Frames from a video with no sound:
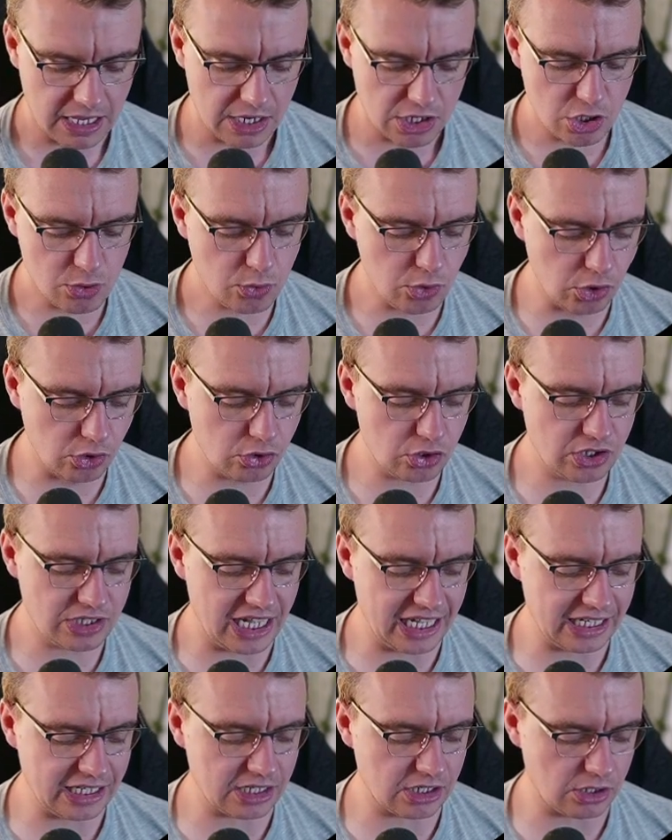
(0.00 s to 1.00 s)
You can
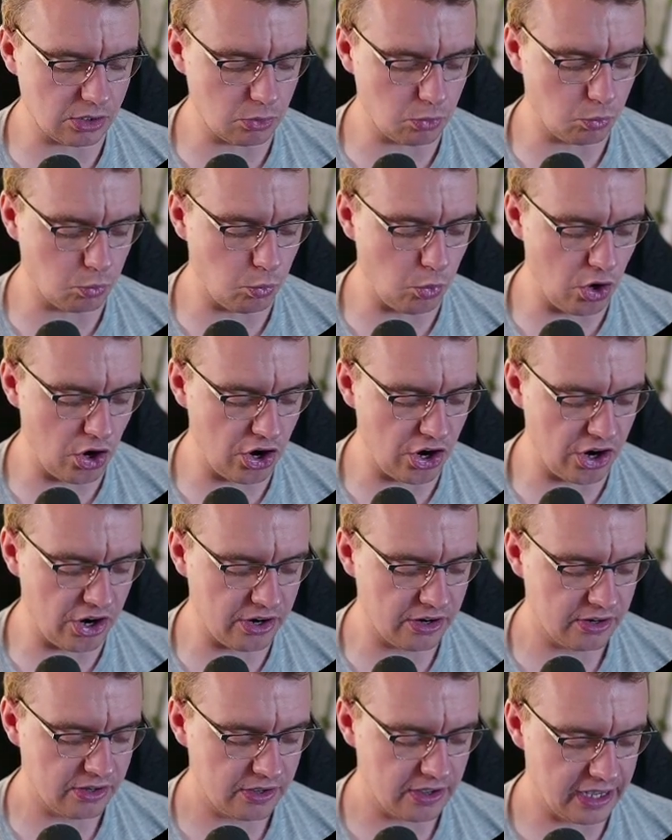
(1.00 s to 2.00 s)
understand where
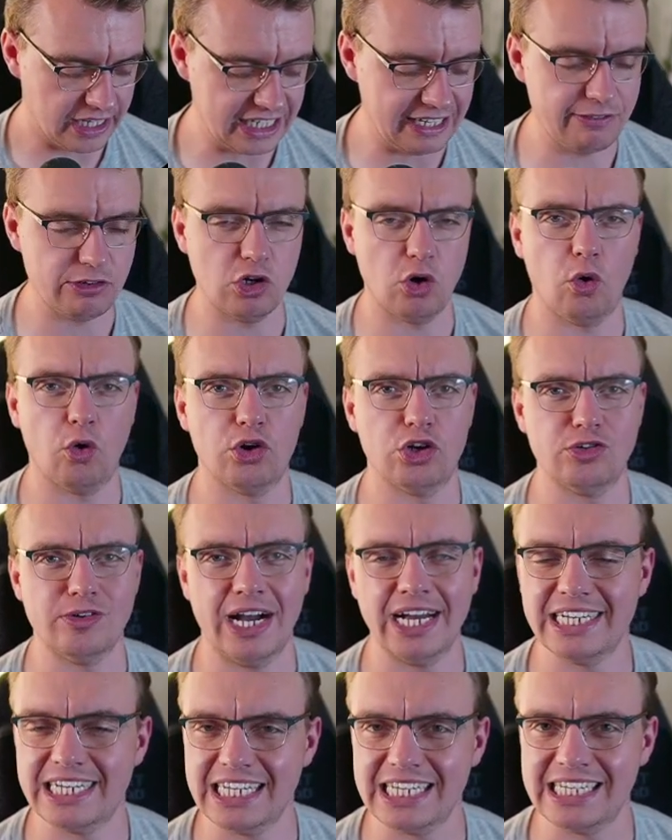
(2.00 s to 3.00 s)
a given order
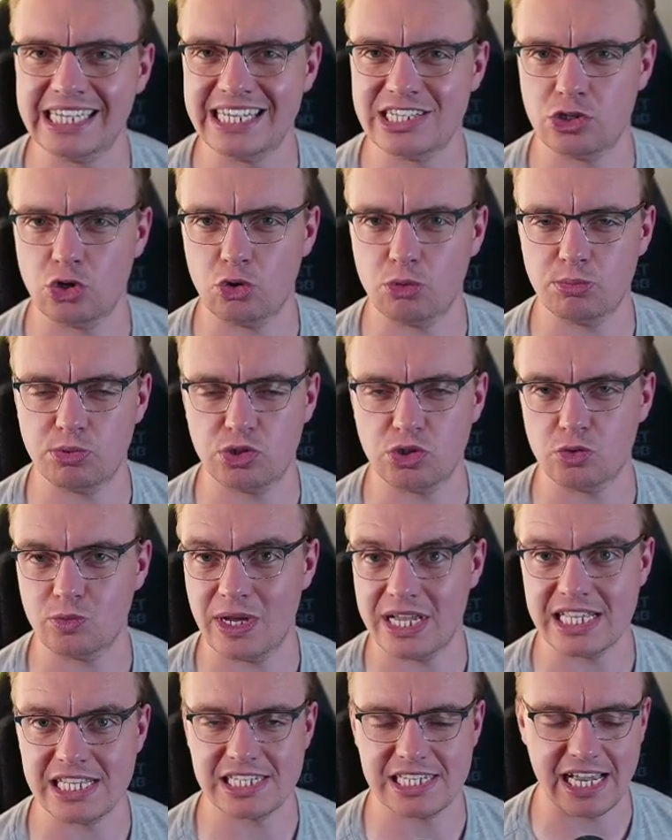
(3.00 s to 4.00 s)
ID is up to
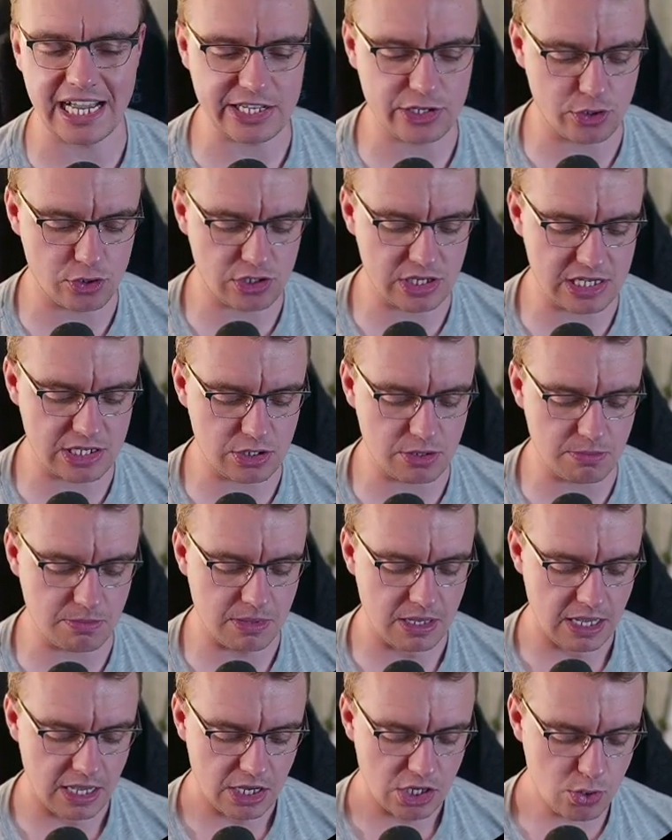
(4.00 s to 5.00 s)
inside your system.
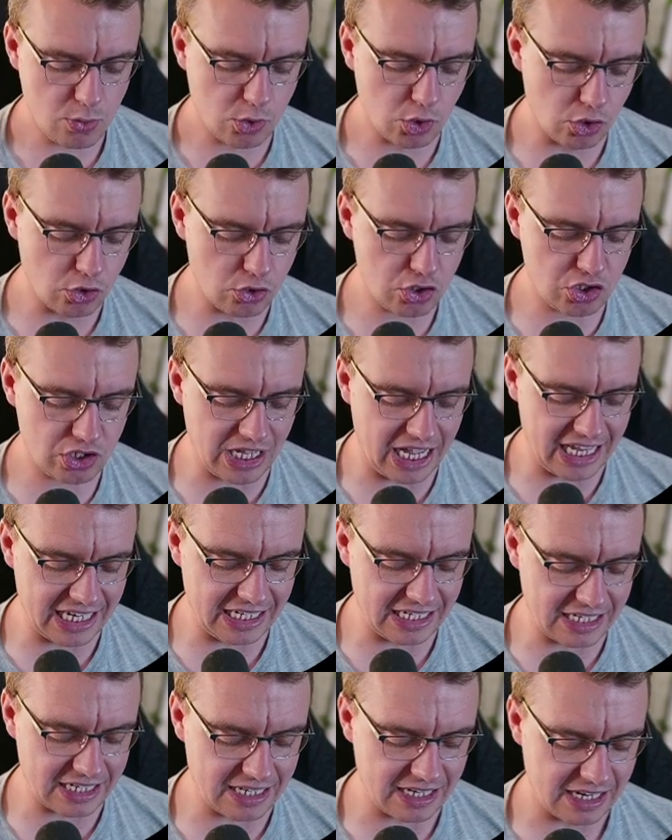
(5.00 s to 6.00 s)
You can
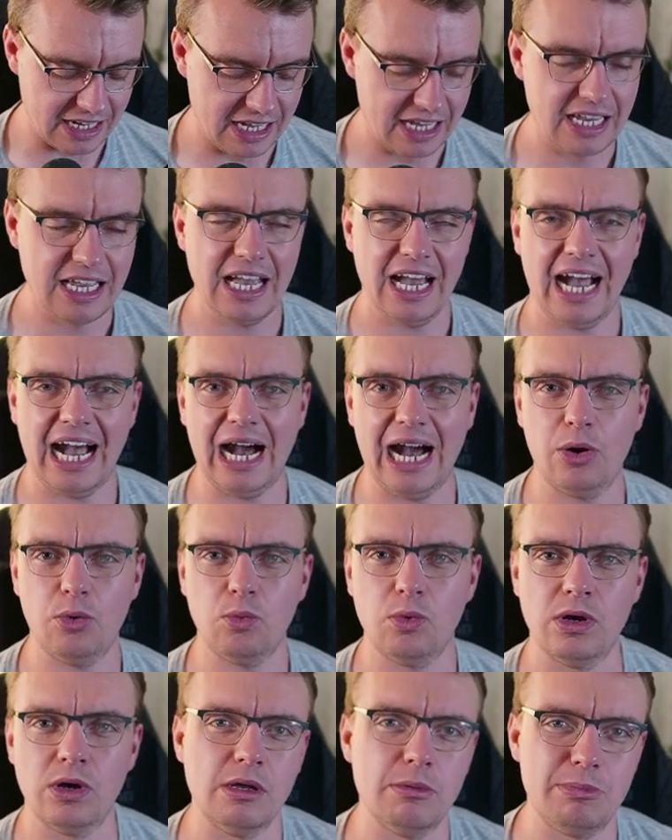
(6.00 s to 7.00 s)
understand
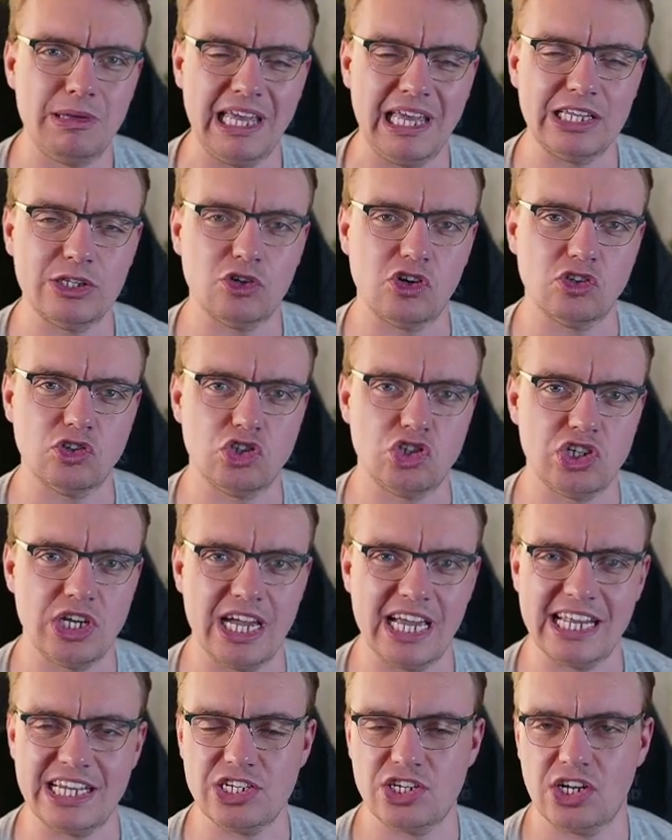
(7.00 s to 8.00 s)
how payloads
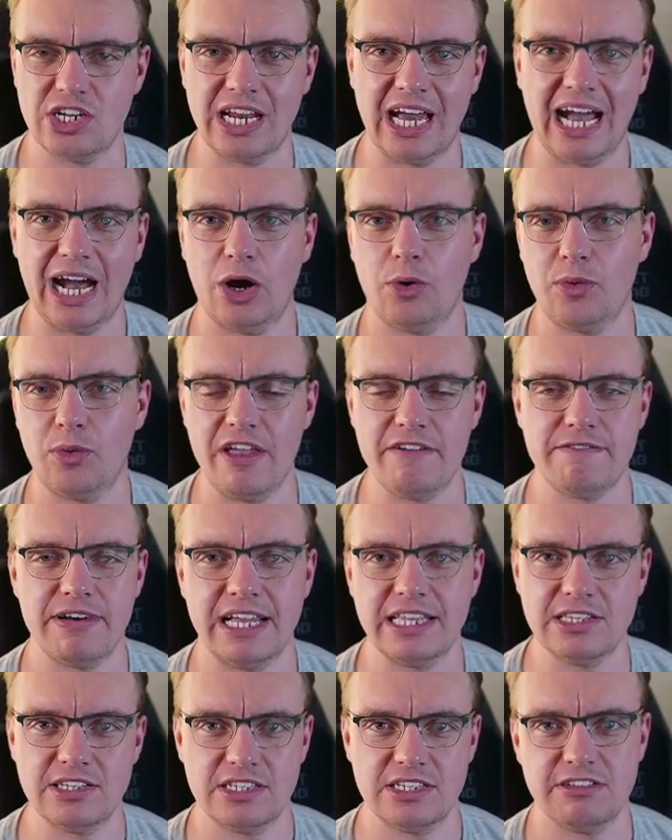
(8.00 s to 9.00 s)
change and how
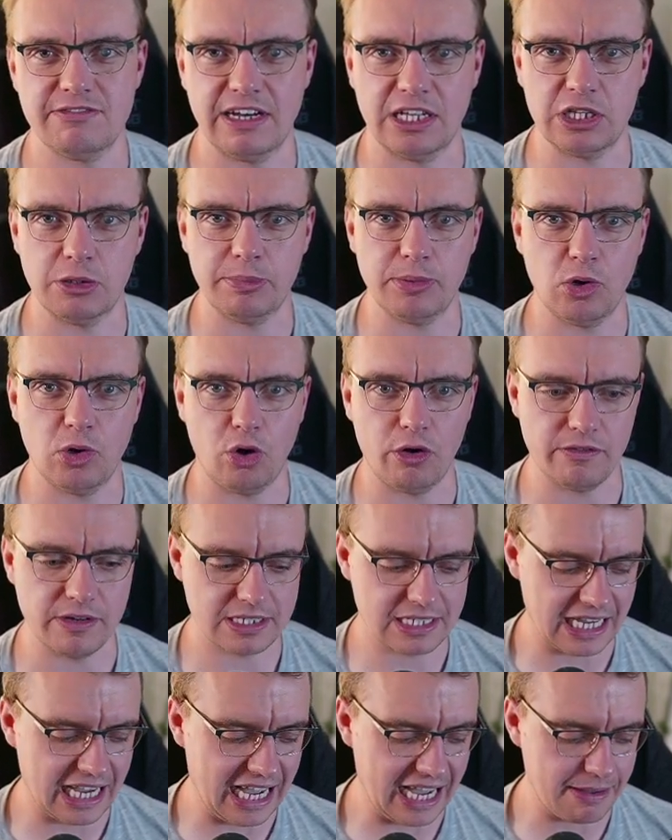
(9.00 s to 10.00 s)
events develop over
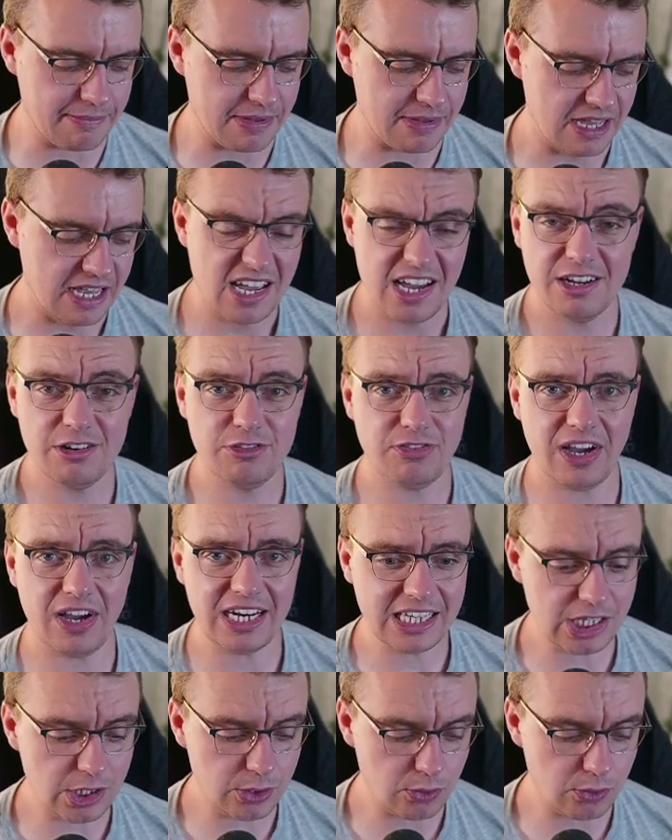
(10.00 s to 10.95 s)
time. And finally, you